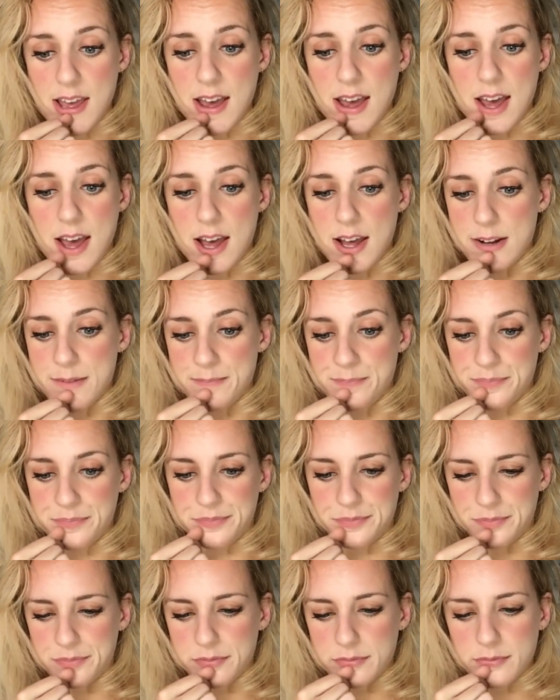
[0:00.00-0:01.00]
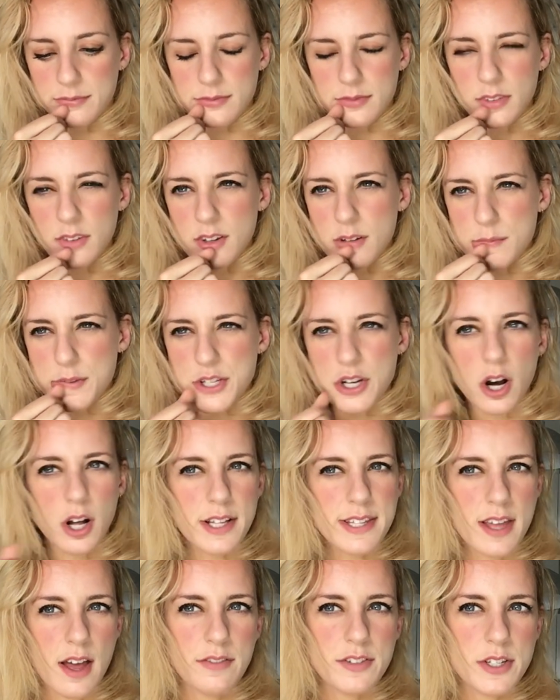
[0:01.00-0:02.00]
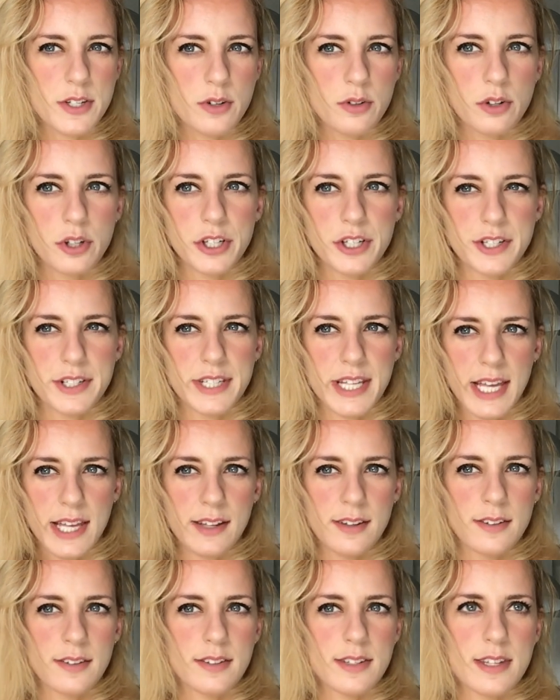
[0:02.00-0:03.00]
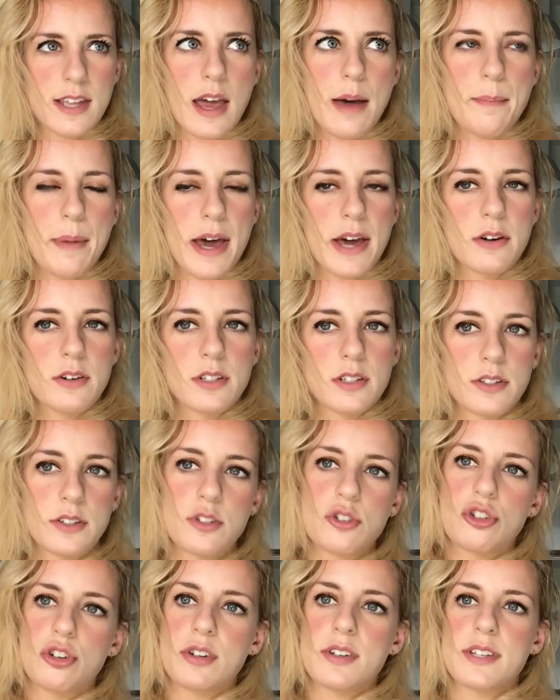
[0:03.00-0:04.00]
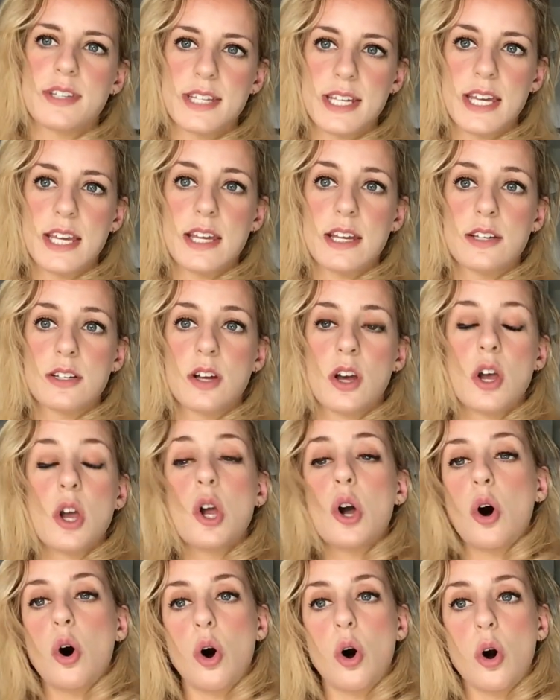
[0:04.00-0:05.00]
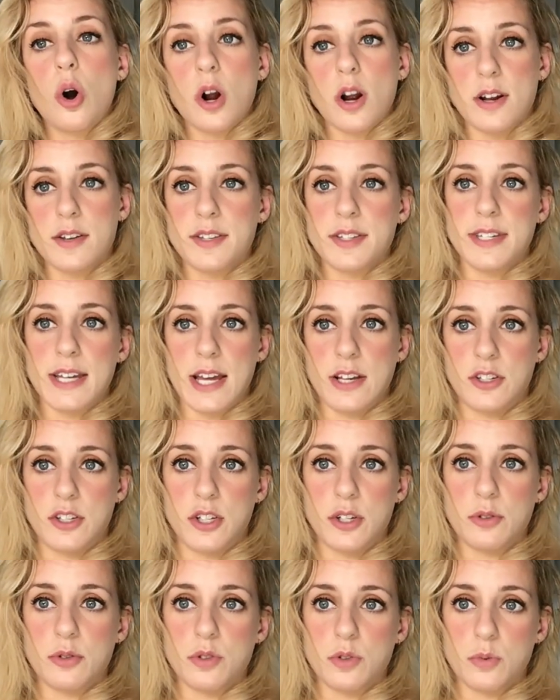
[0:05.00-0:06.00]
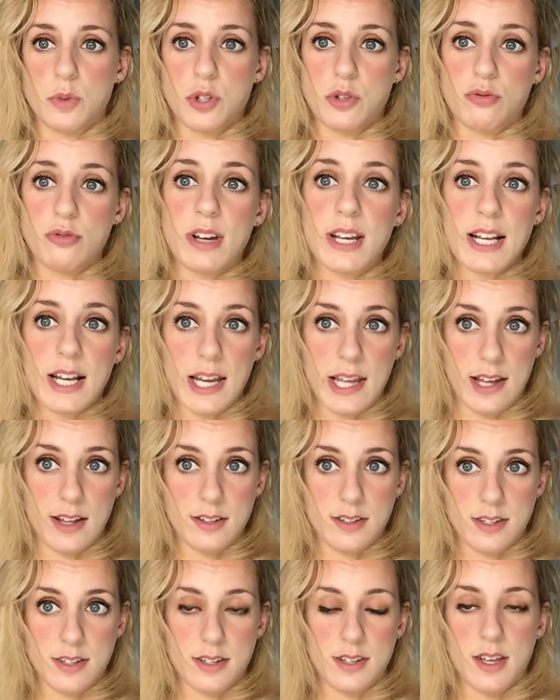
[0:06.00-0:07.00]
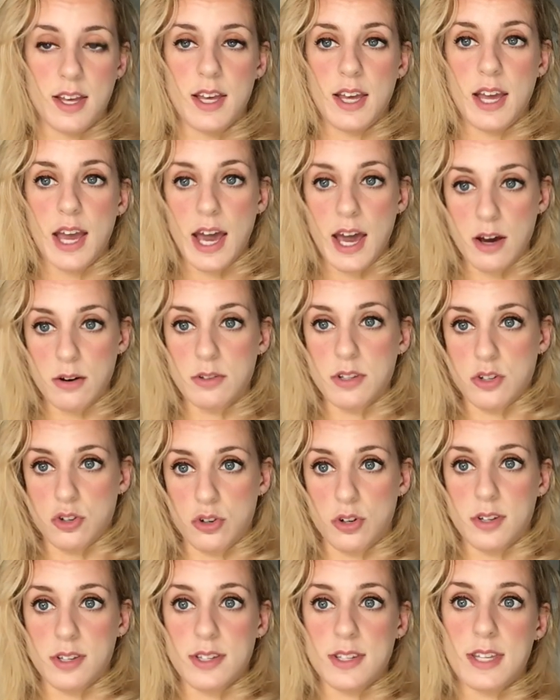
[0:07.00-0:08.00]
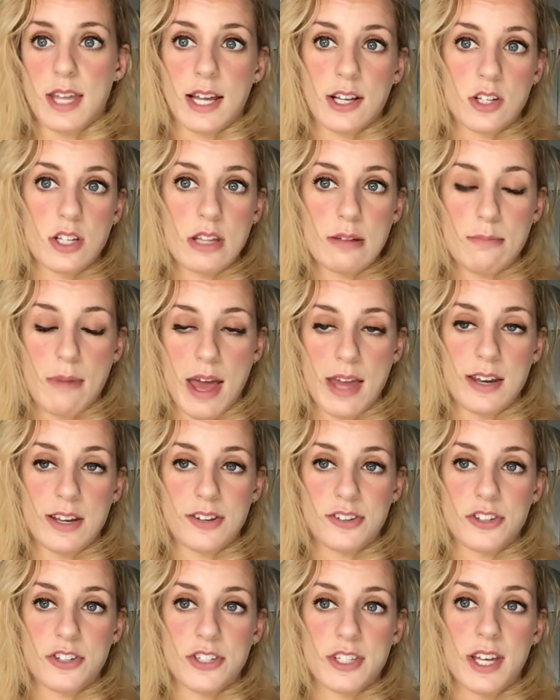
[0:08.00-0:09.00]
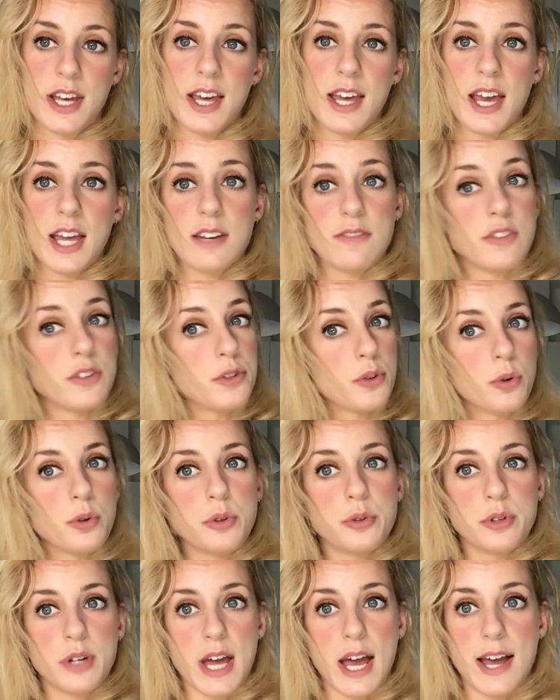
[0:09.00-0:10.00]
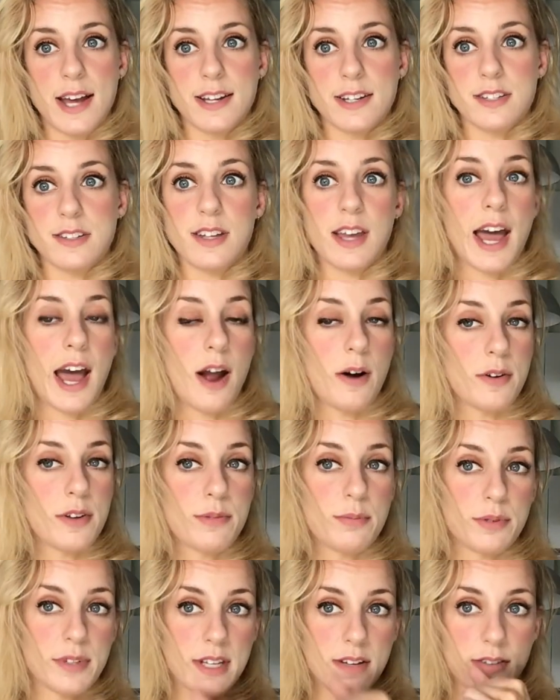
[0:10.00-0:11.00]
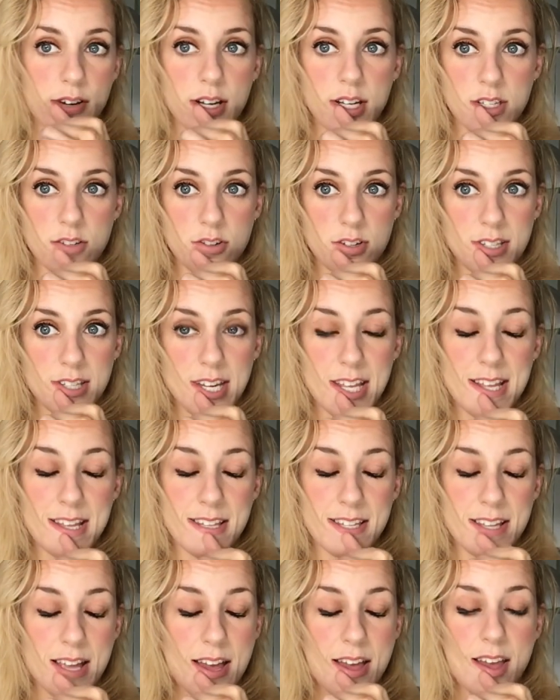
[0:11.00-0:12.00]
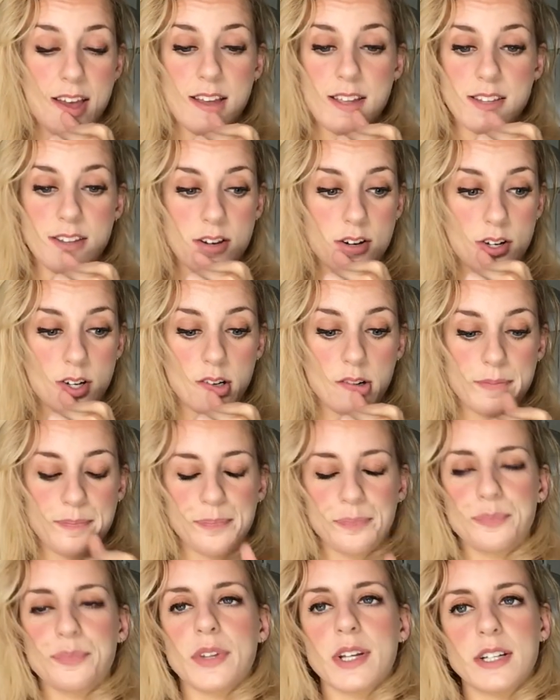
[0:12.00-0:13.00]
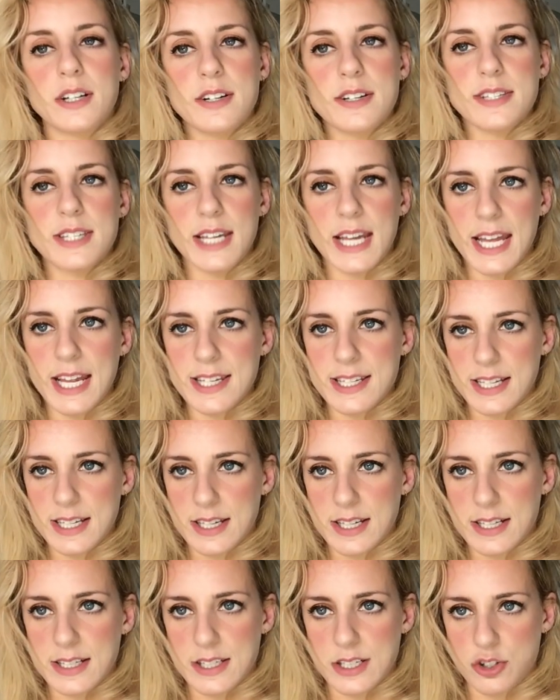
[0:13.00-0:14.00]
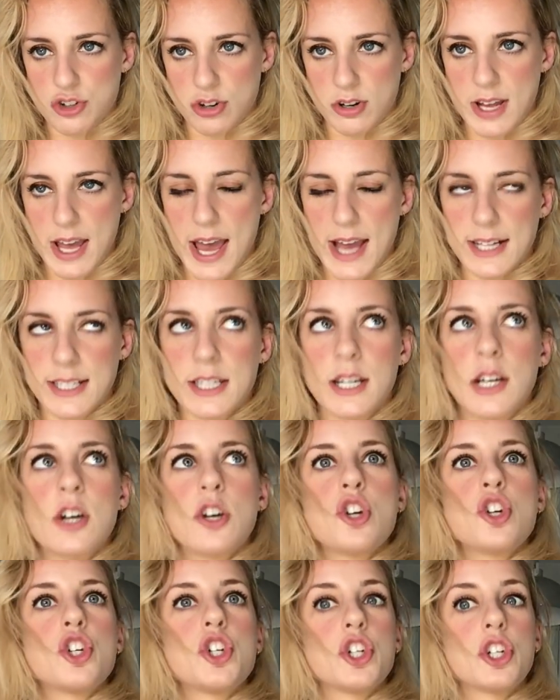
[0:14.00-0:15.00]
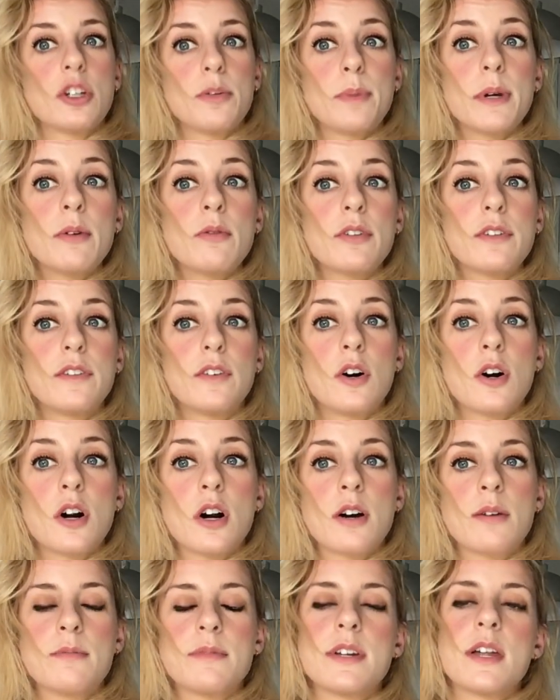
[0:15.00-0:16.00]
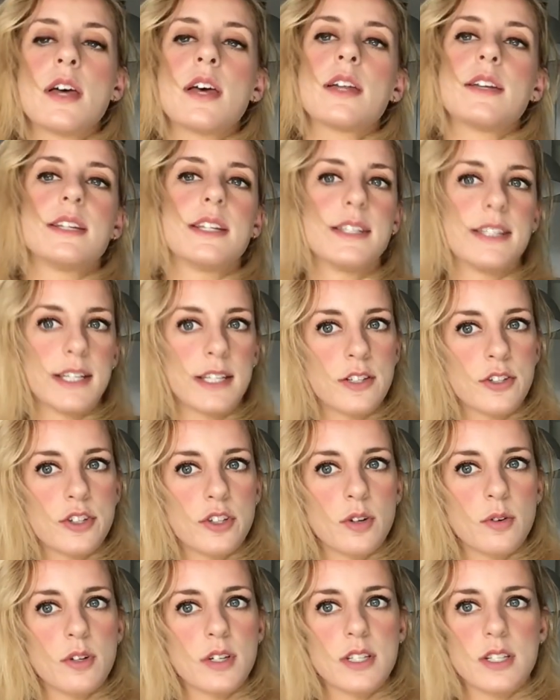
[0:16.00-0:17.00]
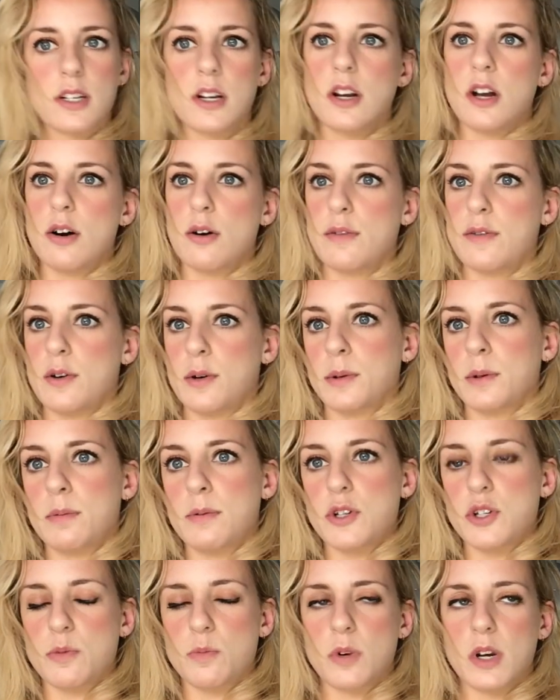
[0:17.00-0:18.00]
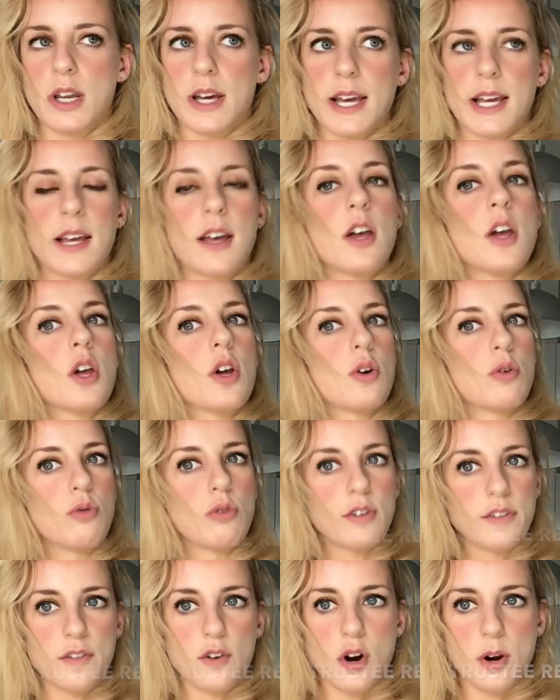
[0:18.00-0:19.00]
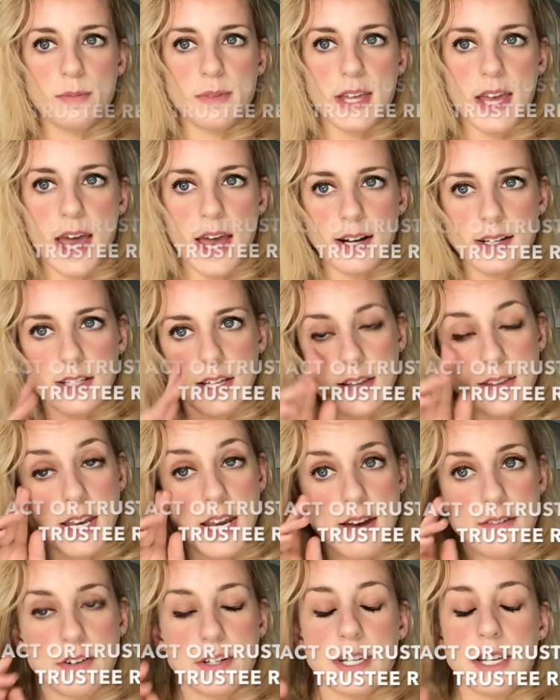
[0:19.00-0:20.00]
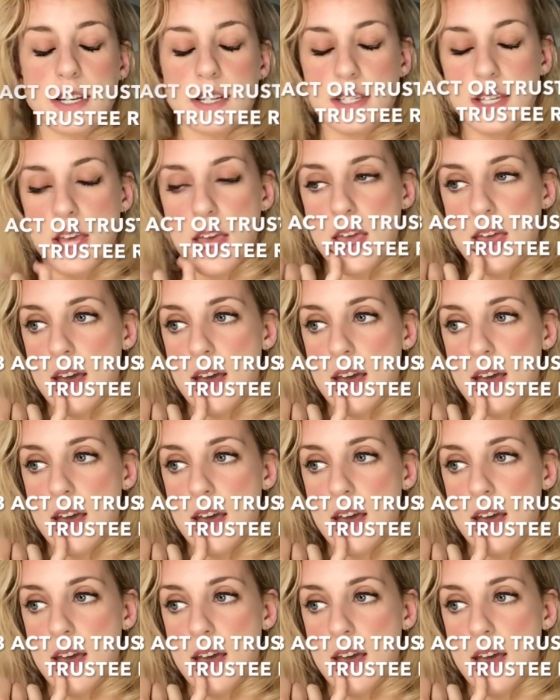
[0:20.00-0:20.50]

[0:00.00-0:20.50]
But you also have to know other things about the trust deed or statute which regulates how the trust is actually managed. And if you don't know that, how are you supposed to advise trustees? So there's an 1893 Act, should have been reformed, they didn't do it. Law Reform Commission were like, reform the Act, and they never did it.